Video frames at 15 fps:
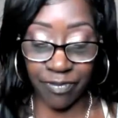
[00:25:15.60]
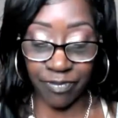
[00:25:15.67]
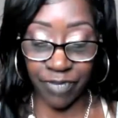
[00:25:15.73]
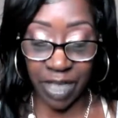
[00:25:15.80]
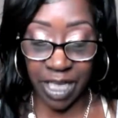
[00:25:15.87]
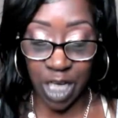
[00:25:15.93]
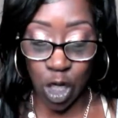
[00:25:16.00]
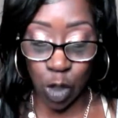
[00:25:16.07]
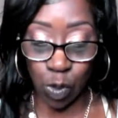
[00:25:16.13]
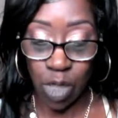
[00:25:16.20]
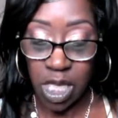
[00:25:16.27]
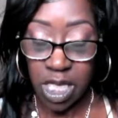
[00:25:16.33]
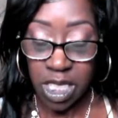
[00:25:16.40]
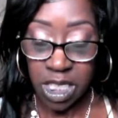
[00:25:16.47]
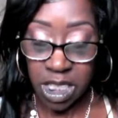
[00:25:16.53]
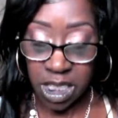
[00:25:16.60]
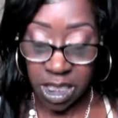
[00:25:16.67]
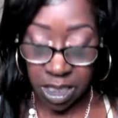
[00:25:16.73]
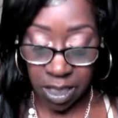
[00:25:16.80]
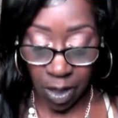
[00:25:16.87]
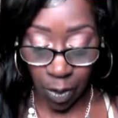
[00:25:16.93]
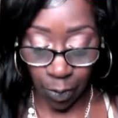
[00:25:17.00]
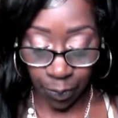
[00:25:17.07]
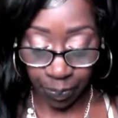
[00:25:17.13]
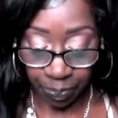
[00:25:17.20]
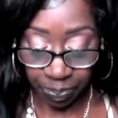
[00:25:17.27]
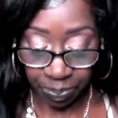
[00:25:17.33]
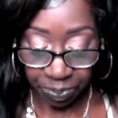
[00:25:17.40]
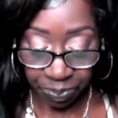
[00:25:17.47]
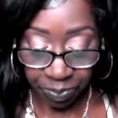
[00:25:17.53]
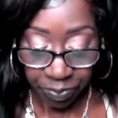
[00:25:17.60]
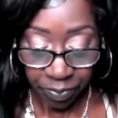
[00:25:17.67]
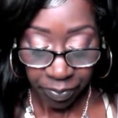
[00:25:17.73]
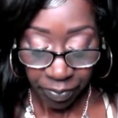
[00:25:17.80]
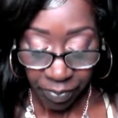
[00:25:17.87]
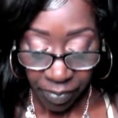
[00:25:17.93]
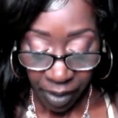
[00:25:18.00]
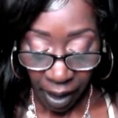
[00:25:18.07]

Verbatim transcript: to check out that video. So,